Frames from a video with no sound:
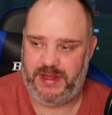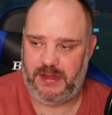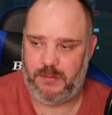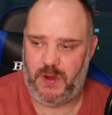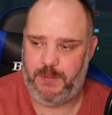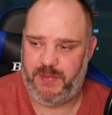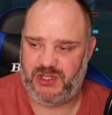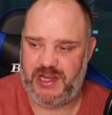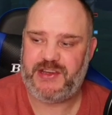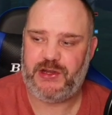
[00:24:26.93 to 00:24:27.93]
It might be
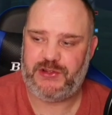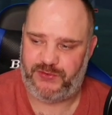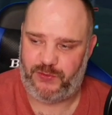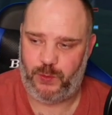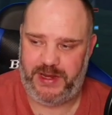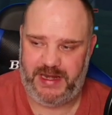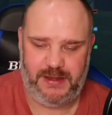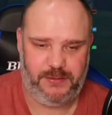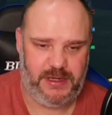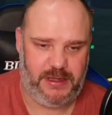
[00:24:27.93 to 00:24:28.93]
genderless for all we
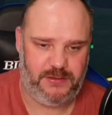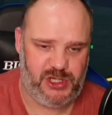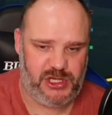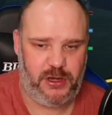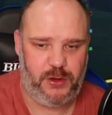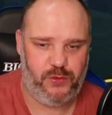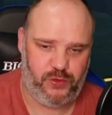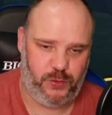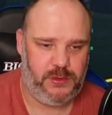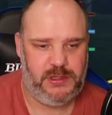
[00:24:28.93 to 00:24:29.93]
know, you know, gender
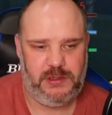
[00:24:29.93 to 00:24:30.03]
neutral.